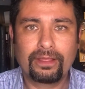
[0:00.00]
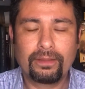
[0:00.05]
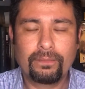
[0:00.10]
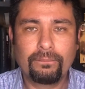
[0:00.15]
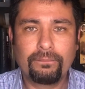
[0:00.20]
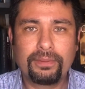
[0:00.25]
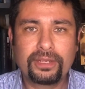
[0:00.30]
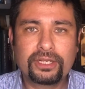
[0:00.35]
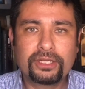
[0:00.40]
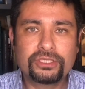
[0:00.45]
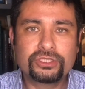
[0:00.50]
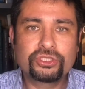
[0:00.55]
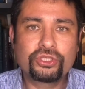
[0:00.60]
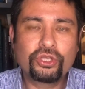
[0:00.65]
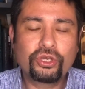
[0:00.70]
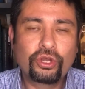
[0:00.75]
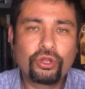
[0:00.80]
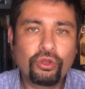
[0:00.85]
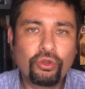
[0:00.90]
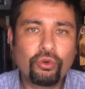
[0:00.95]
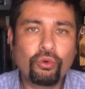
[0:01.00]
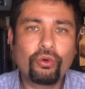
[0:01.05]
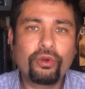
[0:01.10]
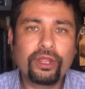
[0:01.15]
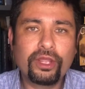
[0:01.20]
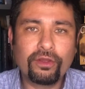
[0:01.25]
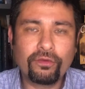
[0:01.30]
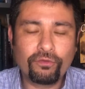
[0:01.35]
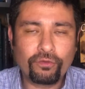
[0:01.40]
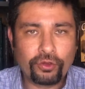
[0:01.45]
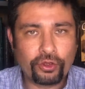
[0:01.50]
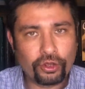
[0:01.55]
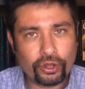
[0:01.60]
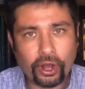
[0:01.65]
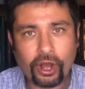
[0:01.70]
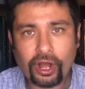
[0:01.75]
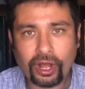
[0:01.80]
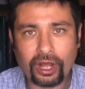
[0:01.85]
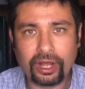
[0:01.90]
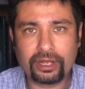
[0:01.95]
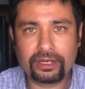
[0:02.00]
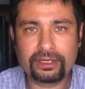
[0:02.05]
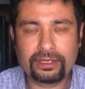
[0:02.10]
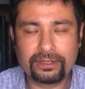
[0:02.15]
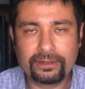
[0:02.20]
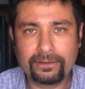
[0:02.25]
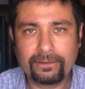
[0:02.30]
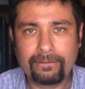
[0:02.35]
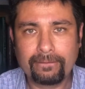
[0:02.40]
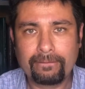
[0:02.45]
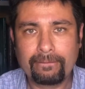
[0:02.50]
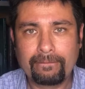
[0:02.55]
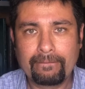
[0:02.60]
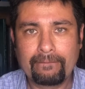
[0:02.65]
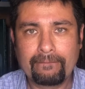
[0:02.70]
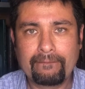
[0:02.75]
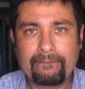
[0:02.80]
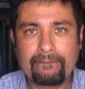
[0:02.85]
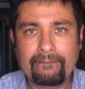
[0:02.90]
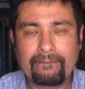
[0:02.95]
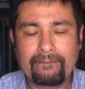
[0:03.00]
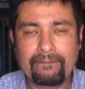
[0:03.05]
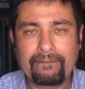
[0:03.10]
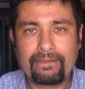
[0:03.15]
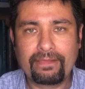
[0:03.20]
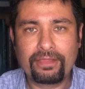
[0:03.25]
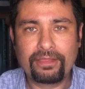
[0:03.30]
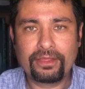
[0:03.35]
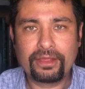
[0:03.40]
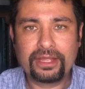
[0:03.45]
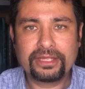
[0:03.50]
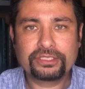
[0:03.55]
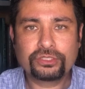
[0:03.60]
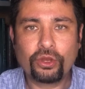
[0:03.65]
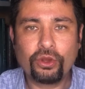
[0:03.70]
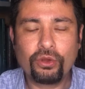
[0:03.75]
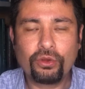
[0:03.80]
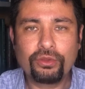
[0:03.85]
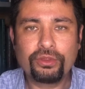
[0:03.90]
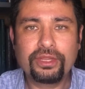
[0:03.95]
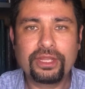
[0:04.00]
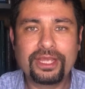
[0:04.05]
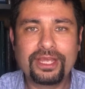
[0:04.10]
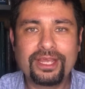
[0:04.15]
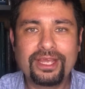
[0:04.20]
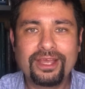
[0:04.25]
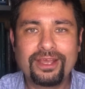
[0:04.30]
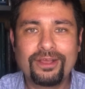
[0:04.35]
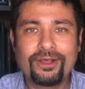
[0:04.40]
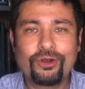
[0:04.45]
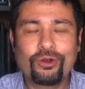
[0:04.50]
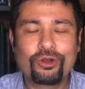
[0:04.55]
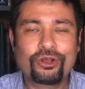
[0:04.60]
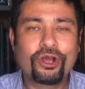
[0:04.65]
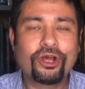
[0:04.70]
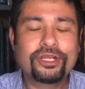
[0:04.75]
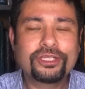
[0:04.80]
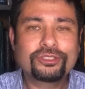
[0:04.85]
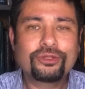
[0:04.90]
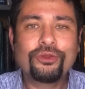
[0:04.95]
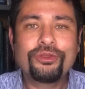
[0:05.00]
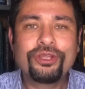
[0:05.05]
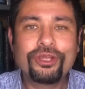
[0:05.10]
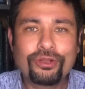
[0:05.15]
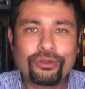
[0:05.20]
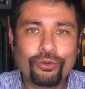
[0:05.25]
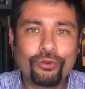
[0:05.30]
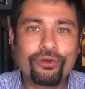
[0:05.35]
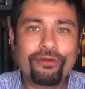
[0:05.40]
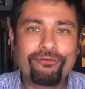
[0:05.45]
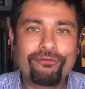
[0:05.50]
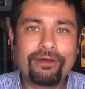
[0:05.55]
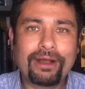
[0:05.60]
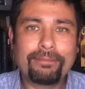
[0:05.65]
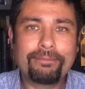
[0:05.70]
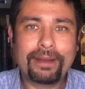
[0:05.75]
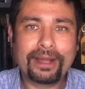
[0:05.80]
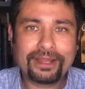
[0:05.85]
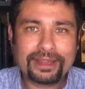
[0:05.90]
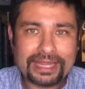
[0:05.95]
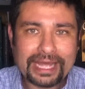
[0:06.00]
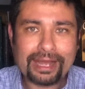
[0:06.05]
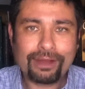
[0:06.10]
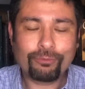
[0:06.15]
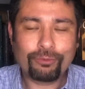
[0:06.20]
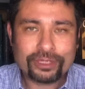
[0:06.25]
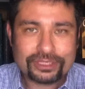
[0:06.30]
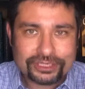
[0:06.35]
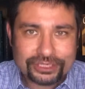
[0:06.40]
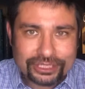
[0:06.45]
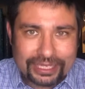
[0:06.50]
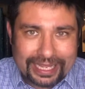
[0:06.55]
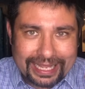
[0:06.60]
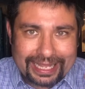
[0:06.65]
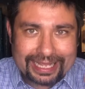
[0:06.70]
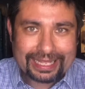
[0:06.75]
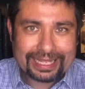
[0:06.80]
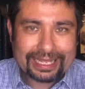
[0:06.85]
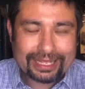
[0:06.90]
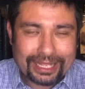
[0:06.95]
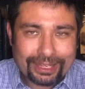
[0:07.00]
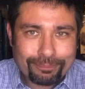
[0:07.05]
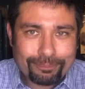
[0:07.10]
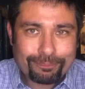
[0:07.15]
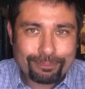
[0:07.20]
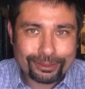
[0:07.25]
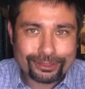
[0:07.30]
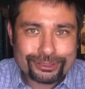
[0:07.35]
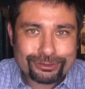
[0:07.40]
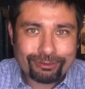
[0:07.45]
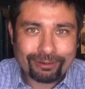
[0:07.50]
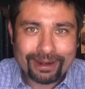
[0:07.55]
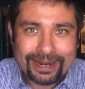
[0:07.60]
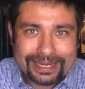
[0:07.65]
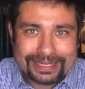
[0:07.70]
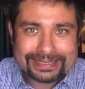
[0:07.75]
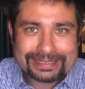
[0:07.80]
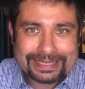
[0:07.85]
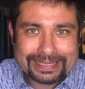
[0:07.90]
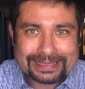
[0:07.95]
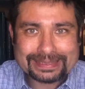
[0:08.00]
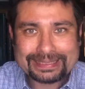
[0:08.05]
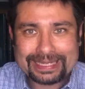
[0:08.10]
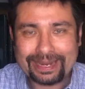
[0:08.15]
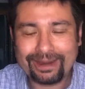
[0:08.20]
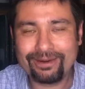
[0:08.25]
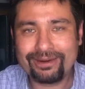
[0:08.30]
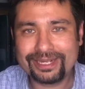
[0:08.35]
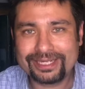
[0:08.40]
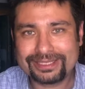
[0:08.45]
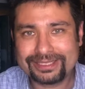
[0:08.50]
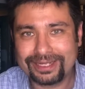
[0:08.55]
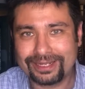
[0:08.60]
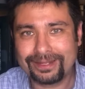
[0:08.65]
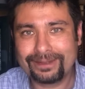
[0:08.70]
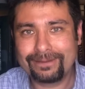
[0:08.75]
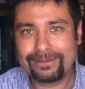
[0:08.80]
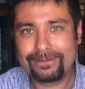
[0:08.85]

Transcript: Because the glory of God is only, God is only glorified by that which portrays His character.